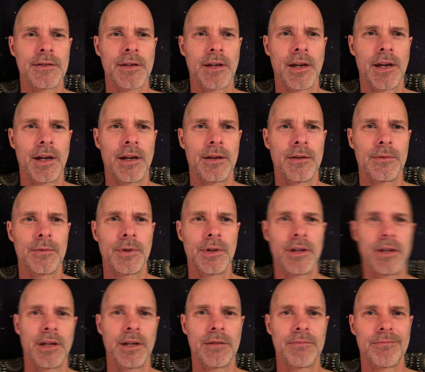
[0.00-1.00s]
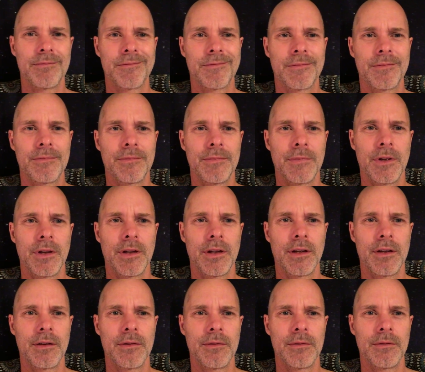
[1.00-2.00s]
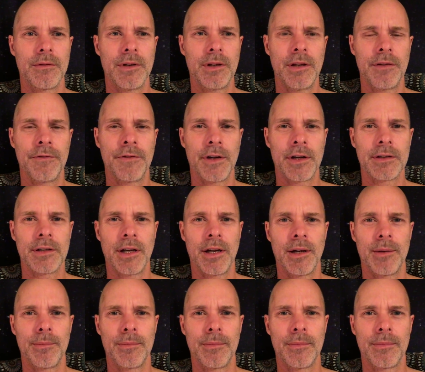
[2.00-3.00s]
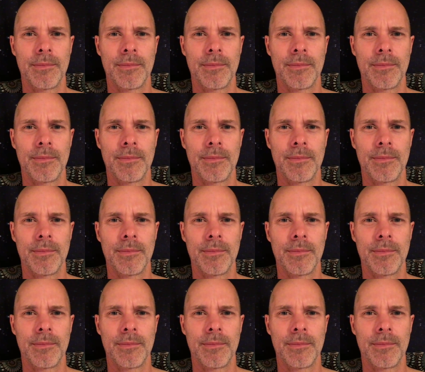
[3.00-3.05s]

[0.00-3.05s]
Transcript: really fucked up.